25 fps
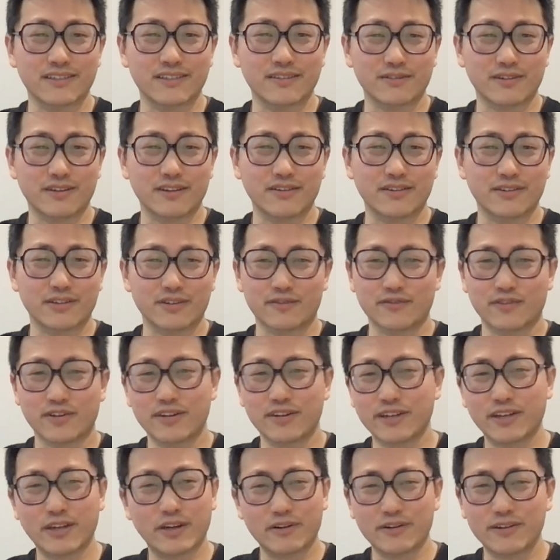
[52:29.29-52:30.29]
right? They're
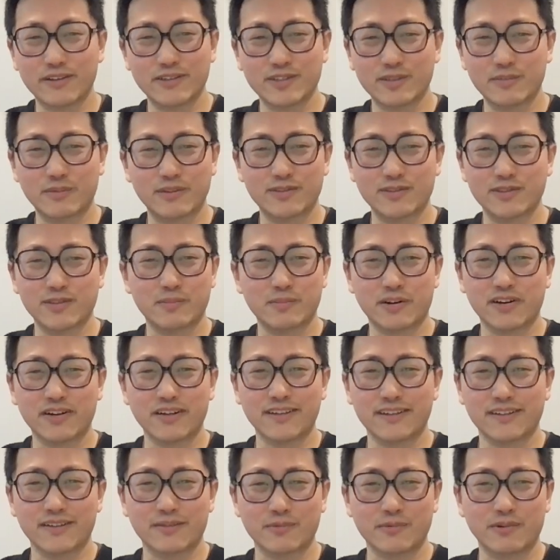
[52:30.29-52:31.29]
very curious about this
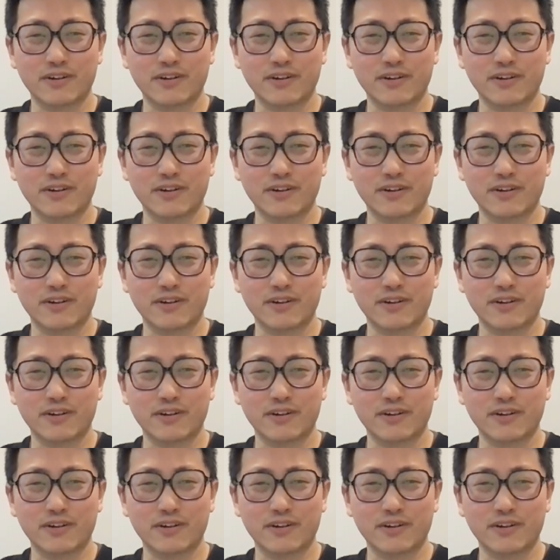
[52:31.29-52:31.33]
market.